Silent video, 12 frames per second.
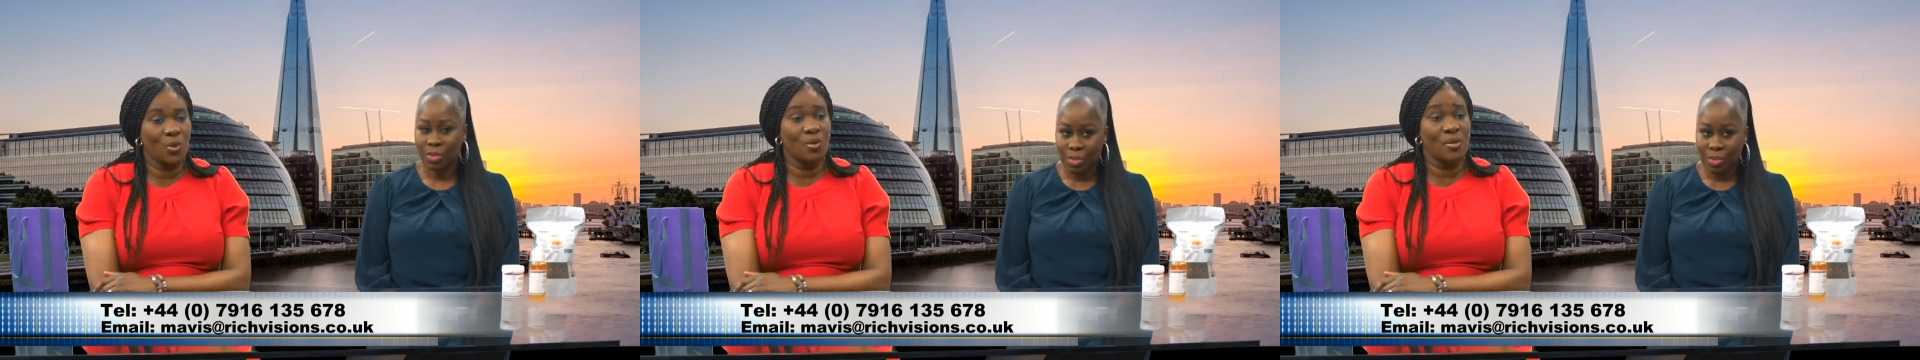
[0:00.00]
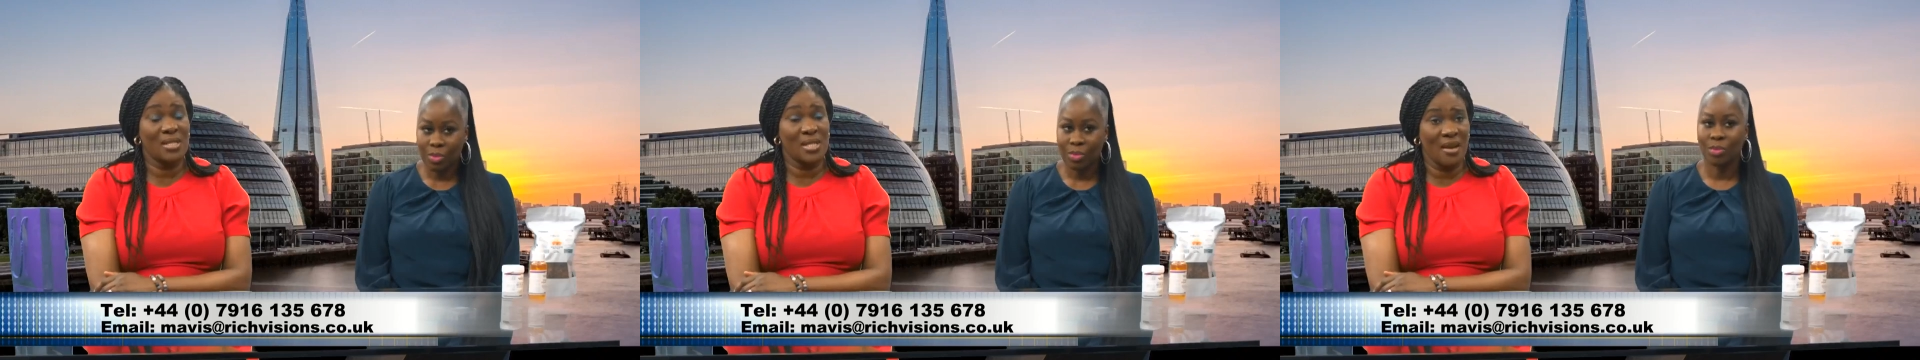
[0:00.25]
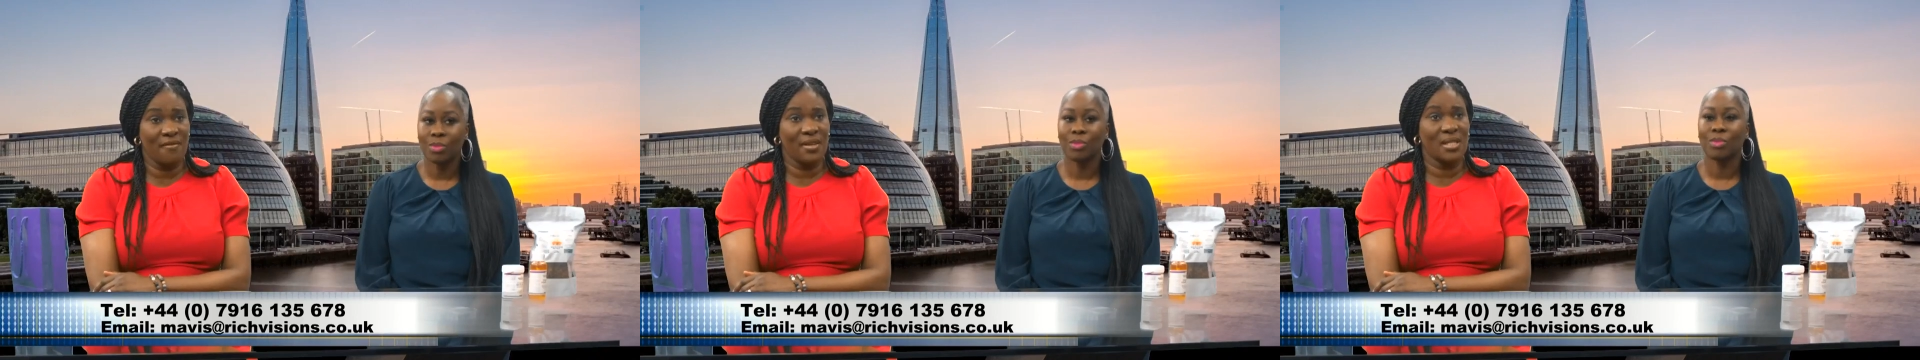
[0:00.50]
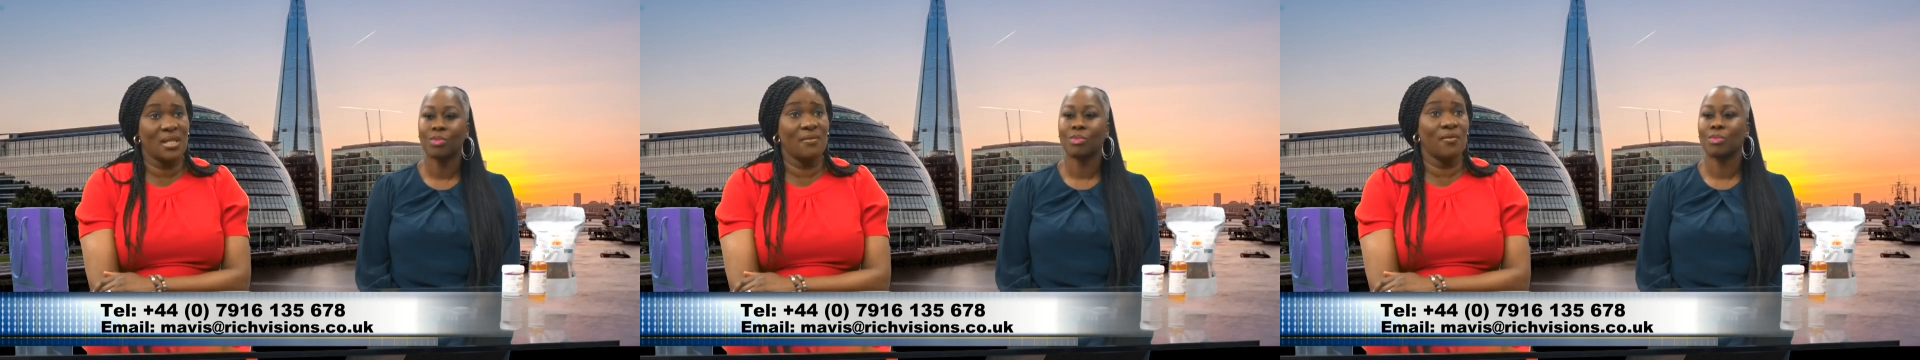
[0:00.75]
Speaker 1: good service,
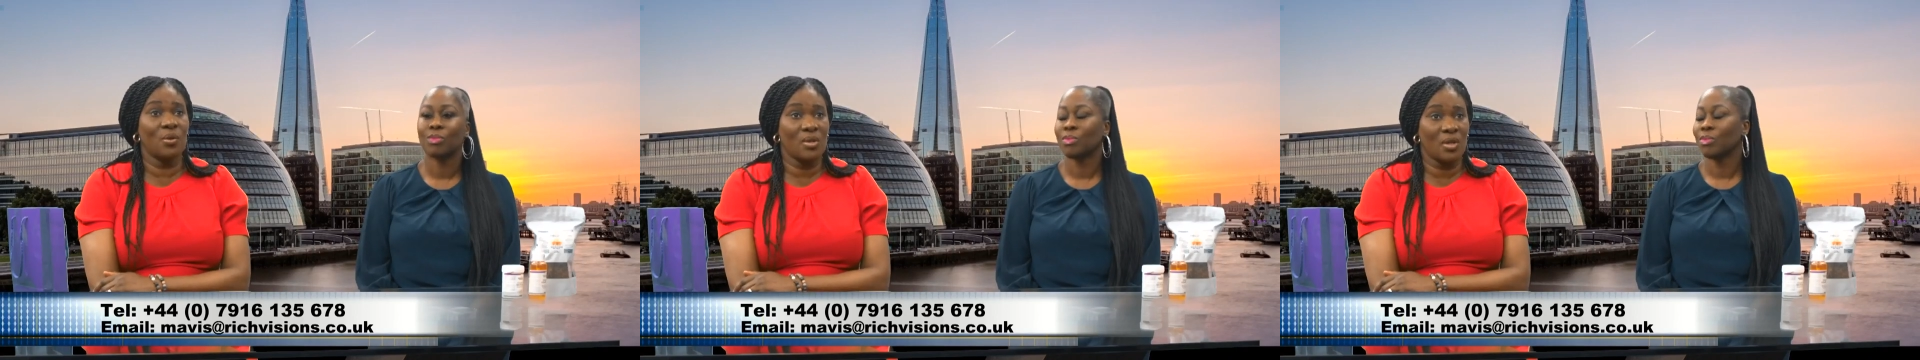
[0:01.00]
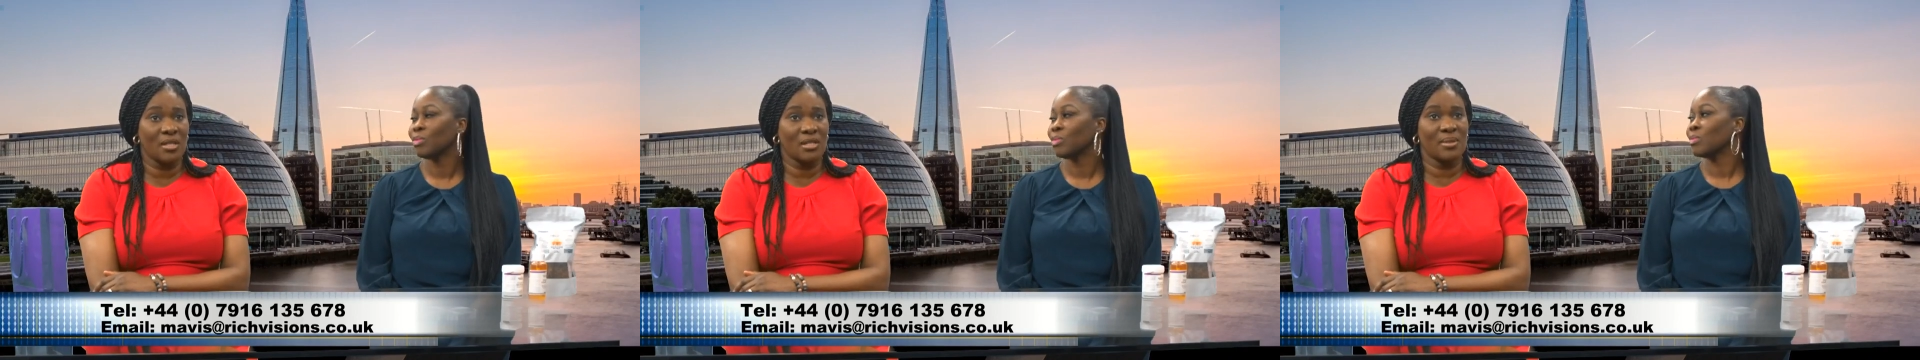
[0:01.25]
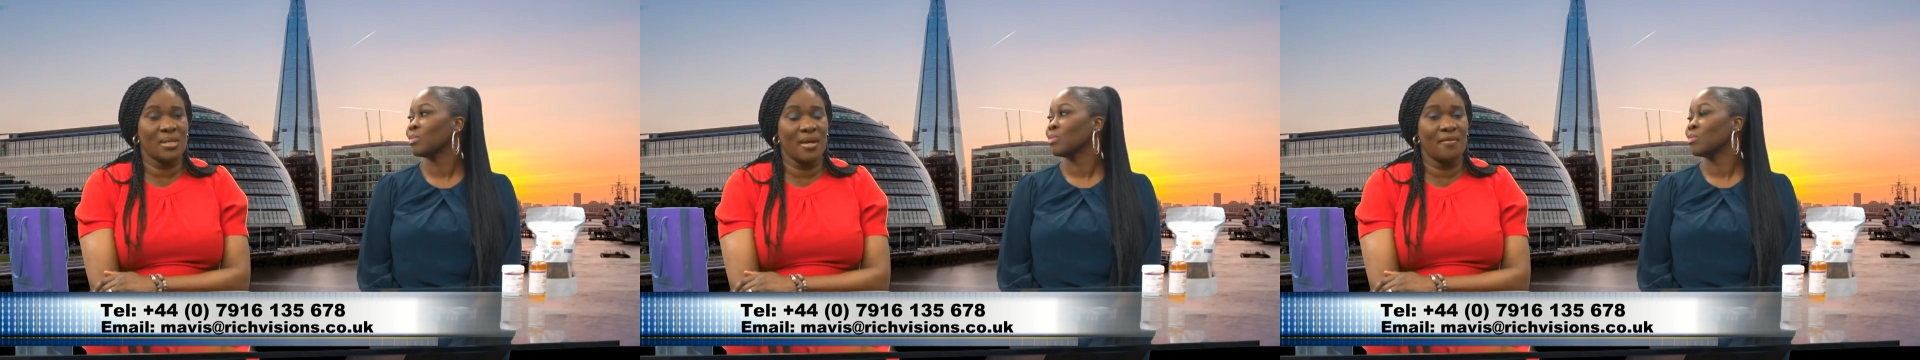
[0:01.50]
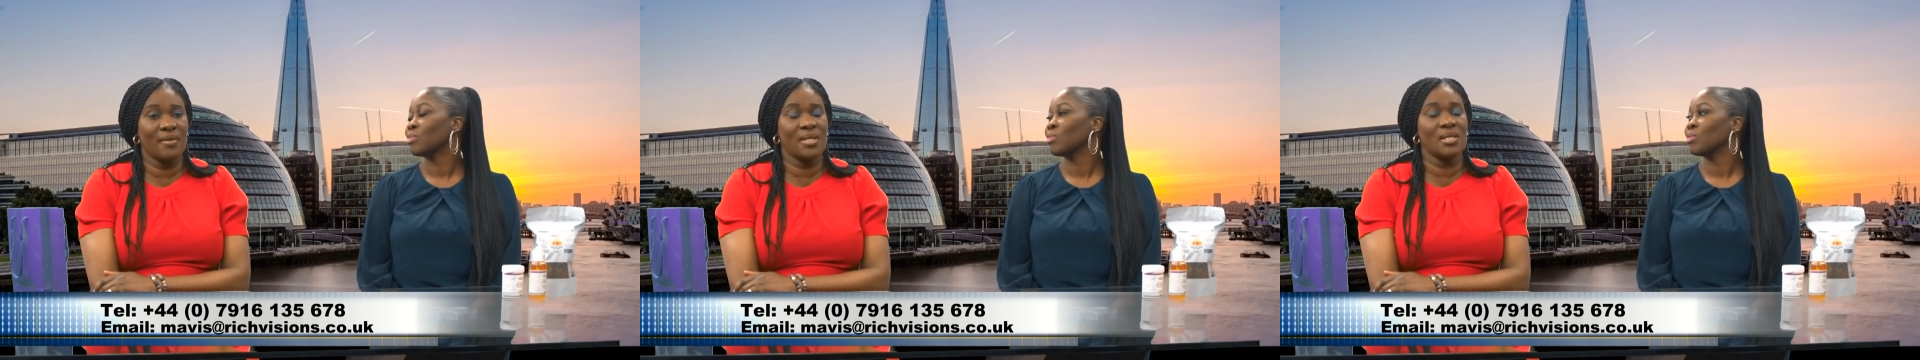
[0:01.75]
give good customer
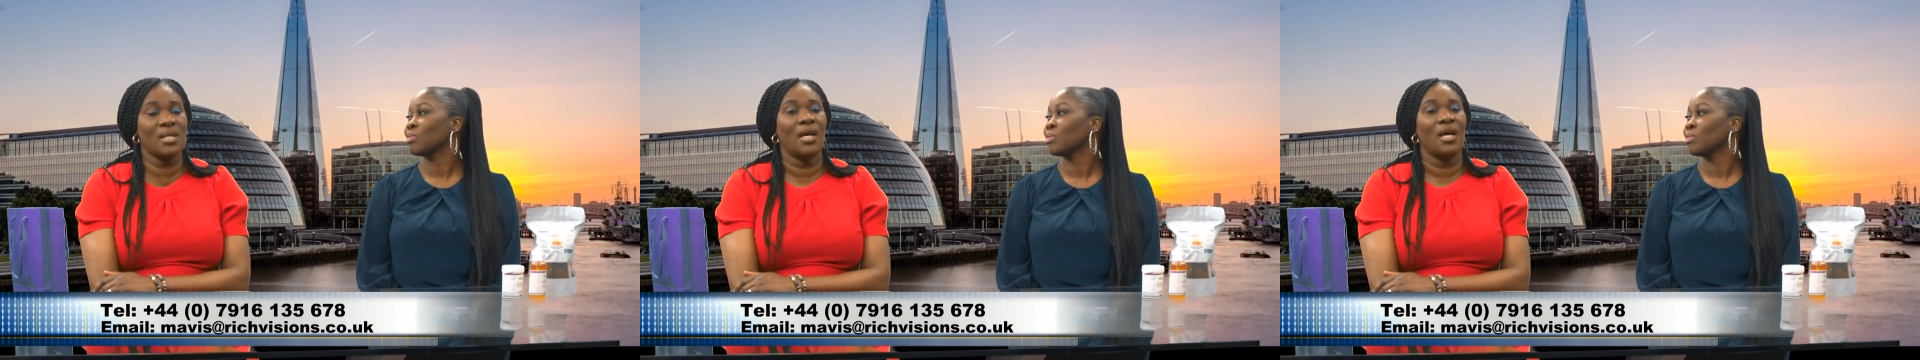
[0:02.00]
service,